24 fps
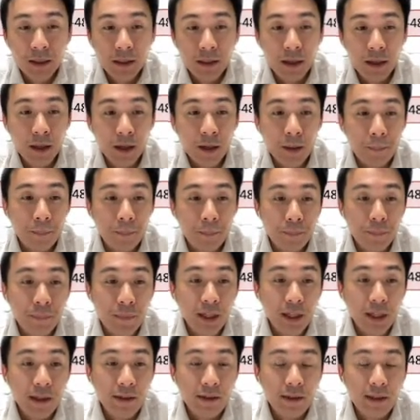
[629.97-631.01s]
Um,
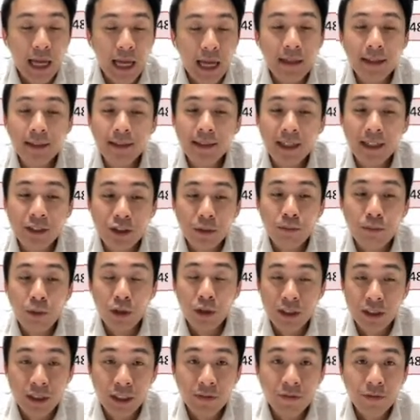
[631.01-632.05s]
analysts are still
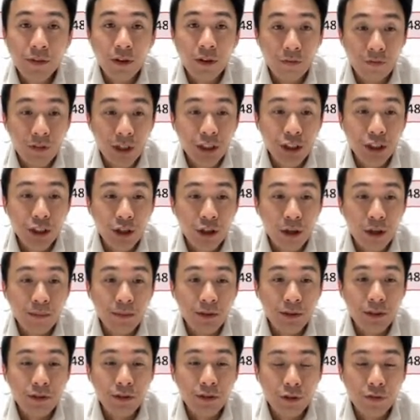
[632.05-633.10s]
positive on Venture
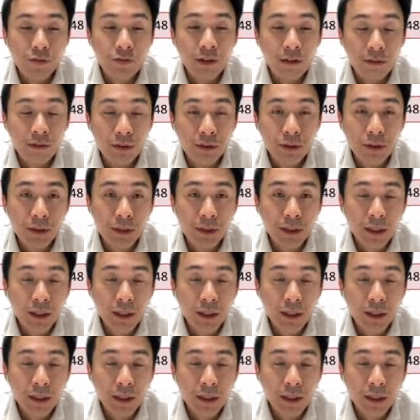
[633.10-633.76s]
Corp's growth outlook.